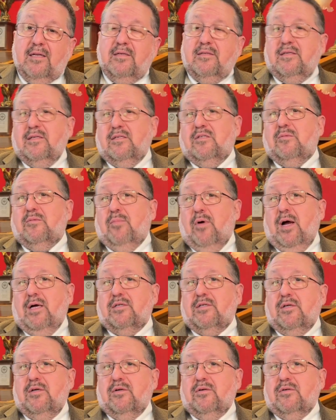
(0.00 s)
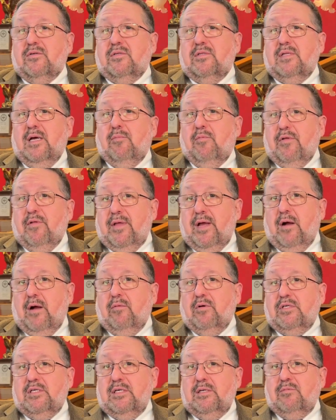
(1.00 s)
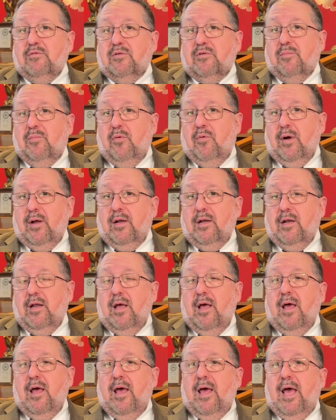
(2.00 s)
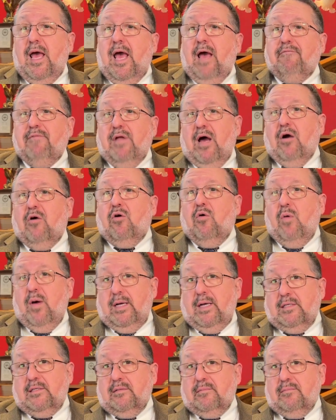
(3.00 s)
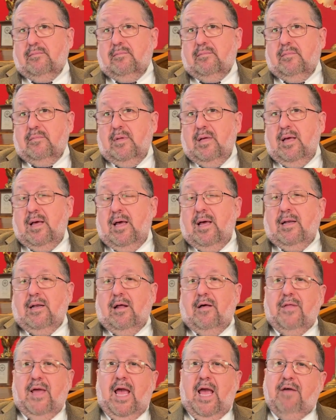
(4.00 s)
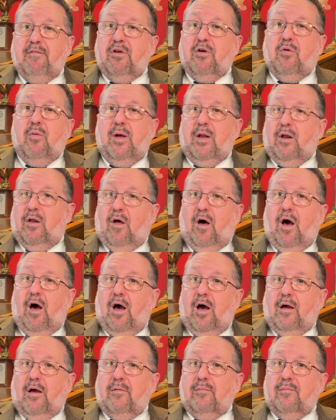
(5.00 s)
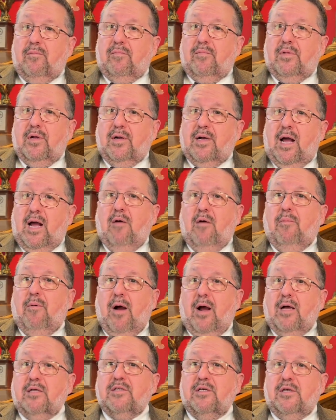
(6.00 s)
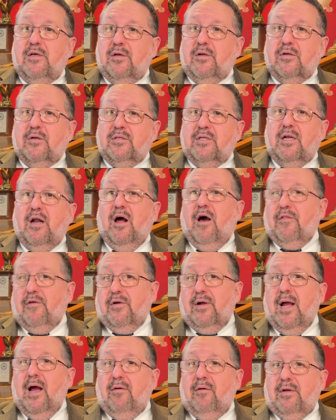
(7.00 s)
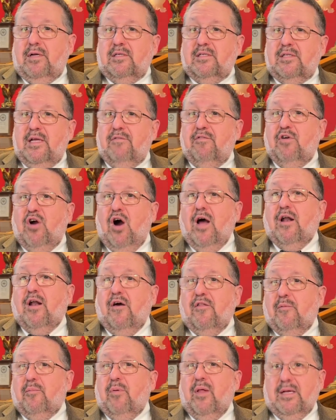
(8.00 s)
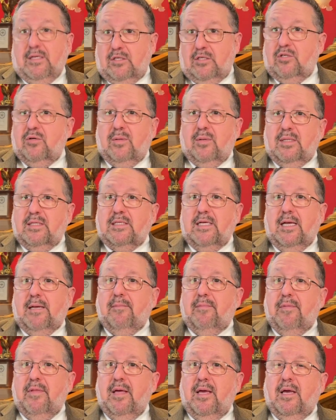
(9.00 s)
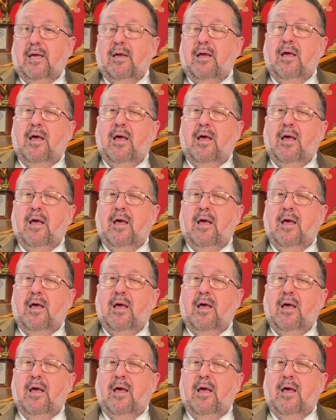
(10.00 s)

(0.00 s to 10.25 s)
assistant prosecutors that were there when she was appointed have now quit. Now, they haven't quit law. They're now prosecutors in other counties. They've gone to other places doing the same thing.